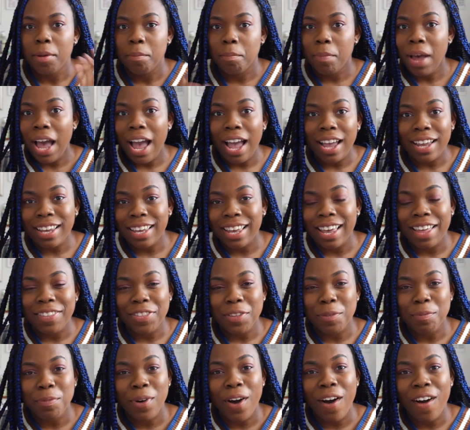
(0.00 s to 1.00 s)
back at
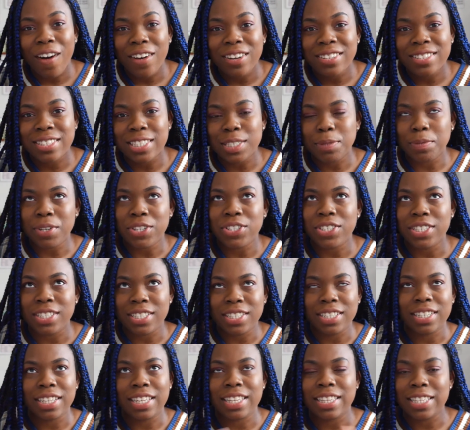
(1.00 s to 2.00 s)
the past,
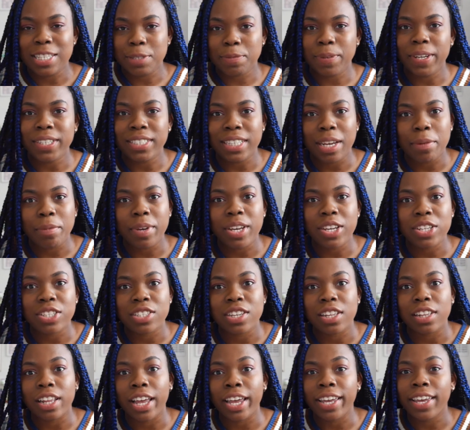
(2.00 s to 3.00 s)
especially in this pandemic,
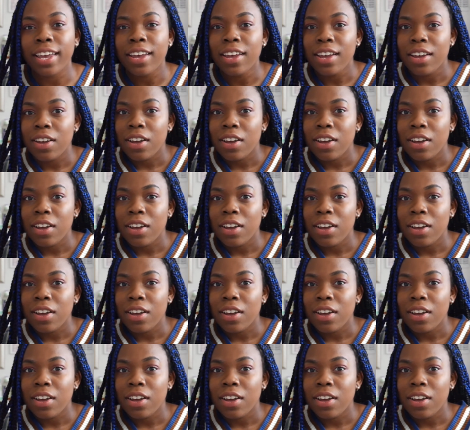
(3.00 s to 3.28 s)
to like